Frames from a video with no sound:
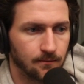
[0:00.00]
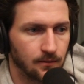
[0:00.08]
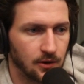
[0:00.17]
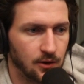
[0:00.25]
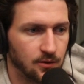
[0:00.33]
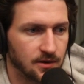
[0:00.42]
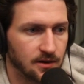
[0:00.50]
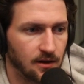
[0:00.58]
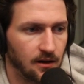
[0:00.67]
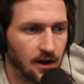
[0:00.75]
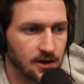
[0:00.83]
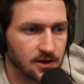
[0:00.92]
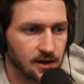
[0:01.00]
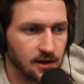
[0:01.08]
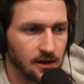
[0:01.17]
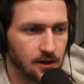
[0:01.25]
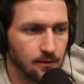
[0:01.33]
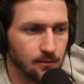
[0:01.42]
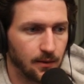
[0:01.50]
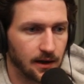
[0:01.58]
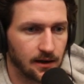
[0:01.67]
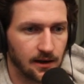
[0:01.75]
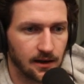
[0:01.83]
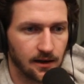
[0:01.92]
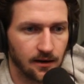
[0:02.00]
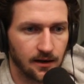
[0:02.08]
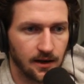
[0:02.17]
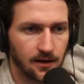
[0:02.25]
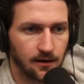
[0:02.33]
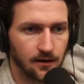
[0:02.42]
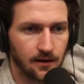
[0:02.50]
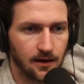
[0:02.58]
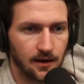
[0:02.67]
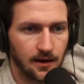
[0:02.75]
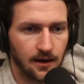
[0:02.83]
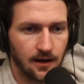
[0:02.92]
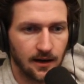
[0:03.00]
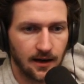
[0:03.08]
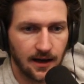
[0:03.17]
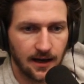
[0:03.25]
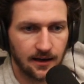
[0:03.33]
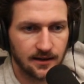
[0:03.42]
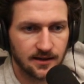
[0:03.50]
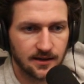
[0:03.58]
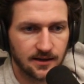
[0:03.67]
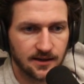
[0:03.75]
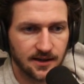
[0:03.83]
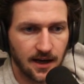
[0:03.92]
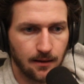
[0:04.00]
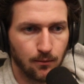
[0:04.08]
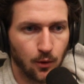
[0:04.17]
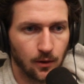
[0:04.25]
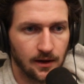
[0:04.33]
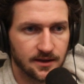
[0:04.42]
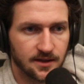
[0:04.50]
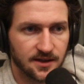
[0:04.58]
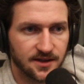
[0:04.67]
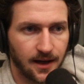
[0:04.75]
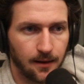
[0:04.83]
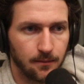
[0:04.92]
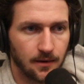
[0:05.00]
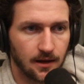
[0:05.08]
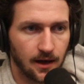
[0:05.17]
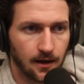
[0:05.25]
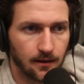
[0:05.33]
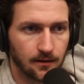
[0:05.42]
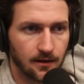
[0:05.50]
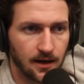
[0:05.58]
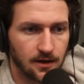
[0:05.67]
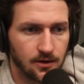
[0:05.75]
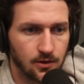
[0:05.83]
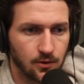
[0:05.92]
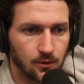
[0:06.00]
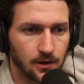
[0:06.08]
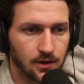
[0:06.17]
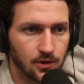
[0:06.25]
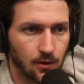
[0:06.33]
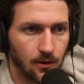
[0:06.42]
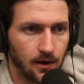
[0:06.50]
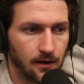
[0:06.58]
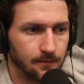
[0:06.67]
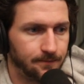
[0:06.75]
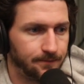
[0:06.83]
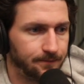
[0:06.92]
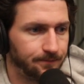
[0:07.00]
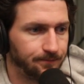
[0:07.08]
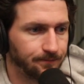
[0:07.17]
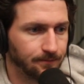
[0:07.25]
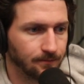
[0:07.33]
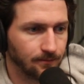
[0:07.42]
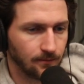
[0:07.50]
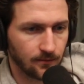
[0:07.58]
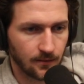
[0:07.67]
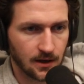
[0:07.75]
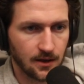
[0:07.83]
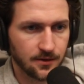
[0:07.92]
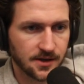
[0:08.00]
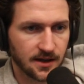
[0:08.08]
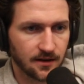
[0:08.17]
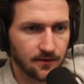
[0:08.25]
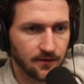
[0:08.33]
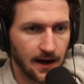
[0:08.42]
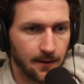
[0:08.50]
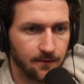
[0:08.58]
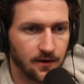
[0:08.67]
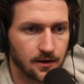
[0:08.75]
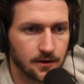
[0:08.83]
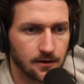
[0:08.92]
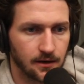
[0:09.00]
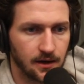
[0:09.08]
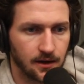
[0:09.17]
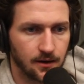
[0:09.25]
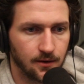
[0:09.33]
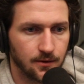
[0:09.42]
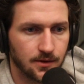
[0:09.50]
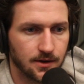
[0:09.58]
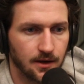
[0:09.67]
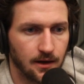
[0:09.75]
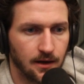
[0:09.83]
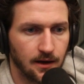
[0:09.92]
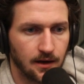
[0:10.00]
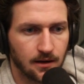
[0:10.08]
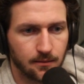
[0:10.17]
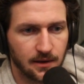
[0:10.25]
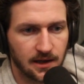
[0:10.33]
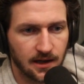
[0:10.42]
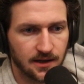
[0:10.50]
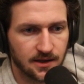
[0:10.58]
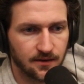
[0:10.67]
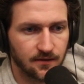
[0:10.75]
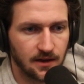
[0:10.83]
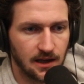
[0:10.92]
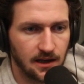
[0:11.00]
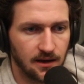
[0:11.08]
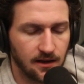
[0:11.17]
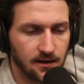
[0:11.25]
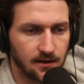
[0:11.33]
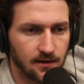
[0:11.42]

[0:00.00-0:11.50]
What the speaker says: use the Logic EQ by clicking on here, and it's the same, more or less the same thing. I do enjoy using the fabfilter EQs because of the